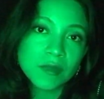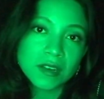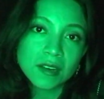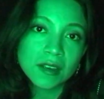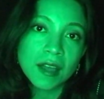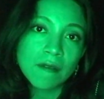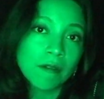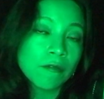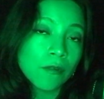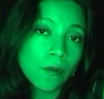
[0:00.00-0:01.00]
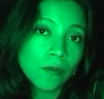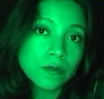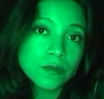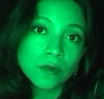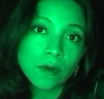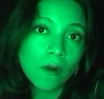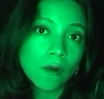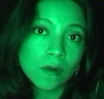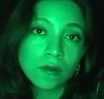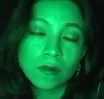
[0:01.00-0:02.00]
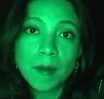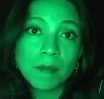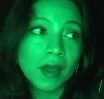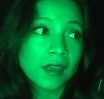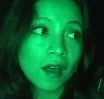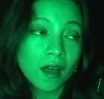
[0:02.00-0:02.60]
I didn't have a phone to call my